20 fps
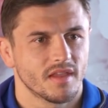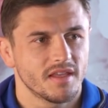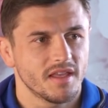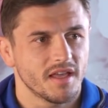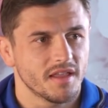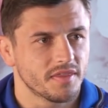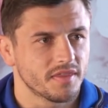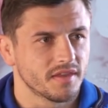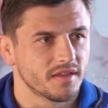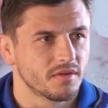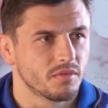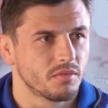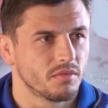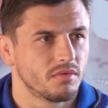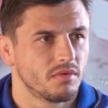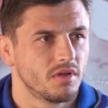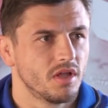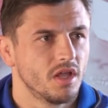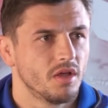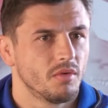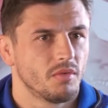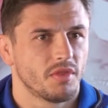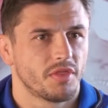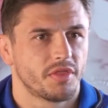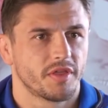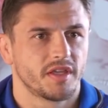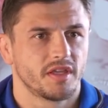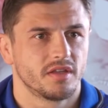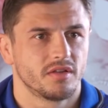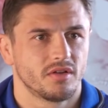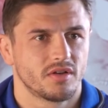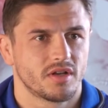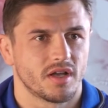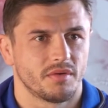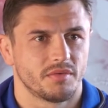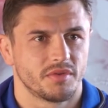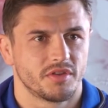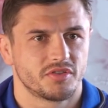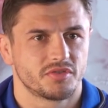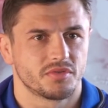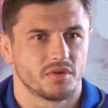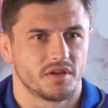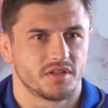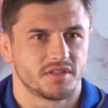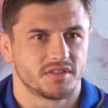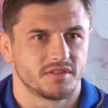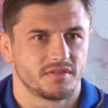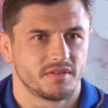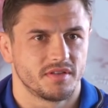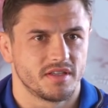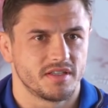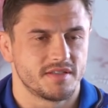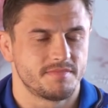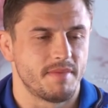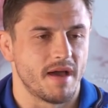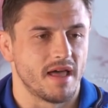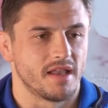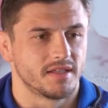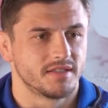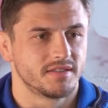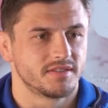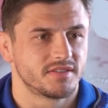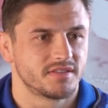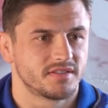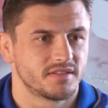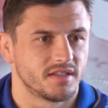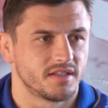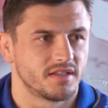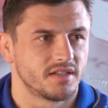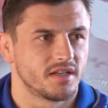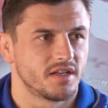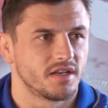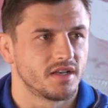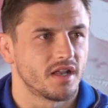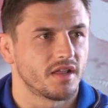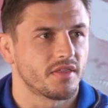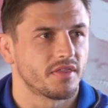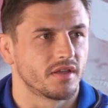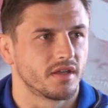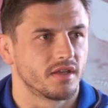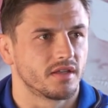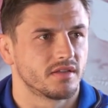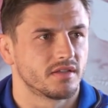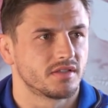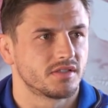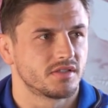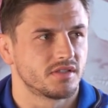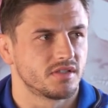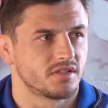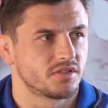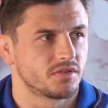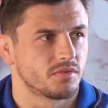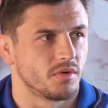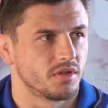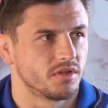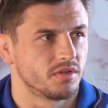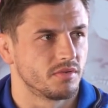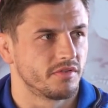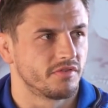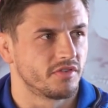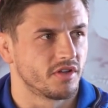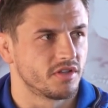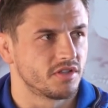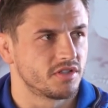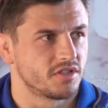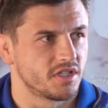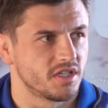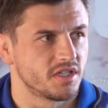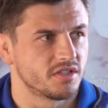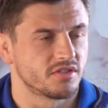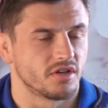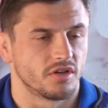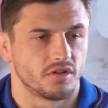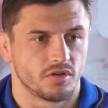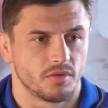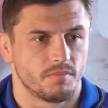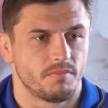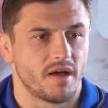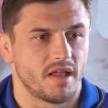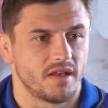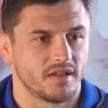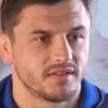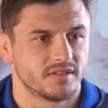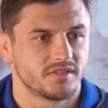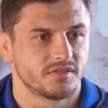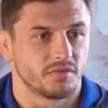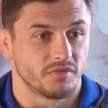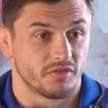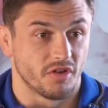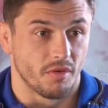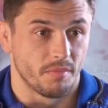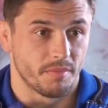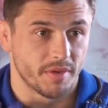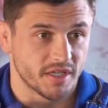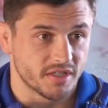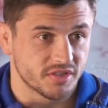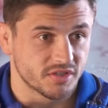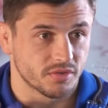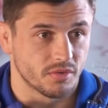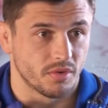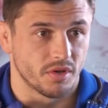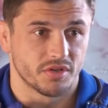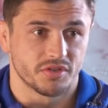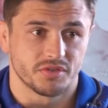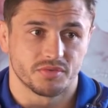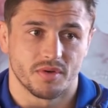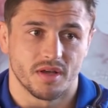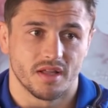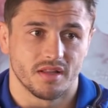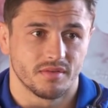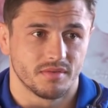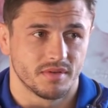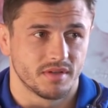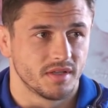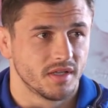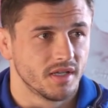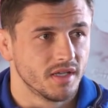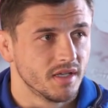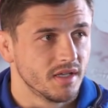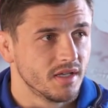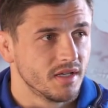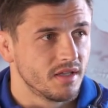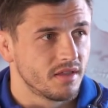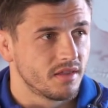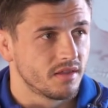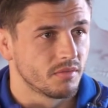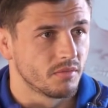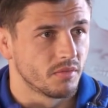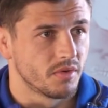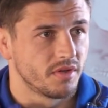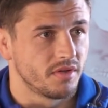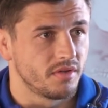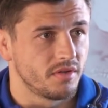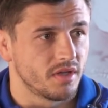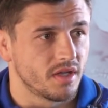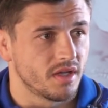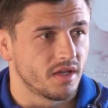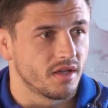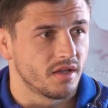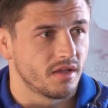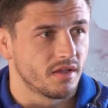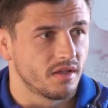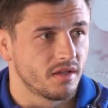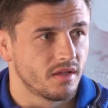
Yeah, I think one thing you look at with the squad is, is balance, and, and I think this, this squad that we've got this year has got a good balance. We've got a big squad as well. I think we uh,